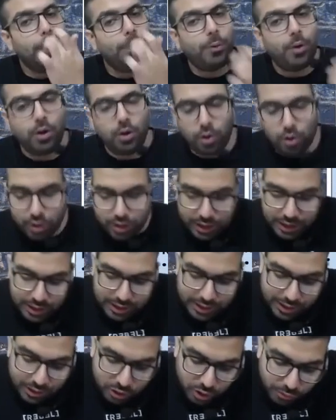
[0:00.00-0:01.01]
followed in
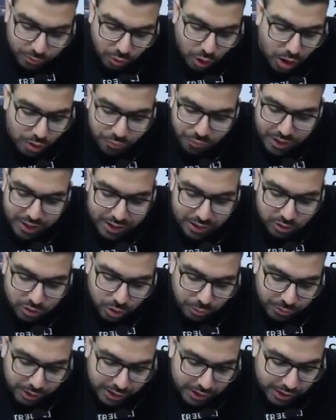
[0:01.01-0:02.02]
case of non-filers
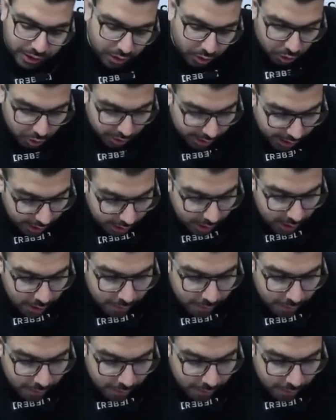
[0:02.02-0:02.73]
of return. Okay.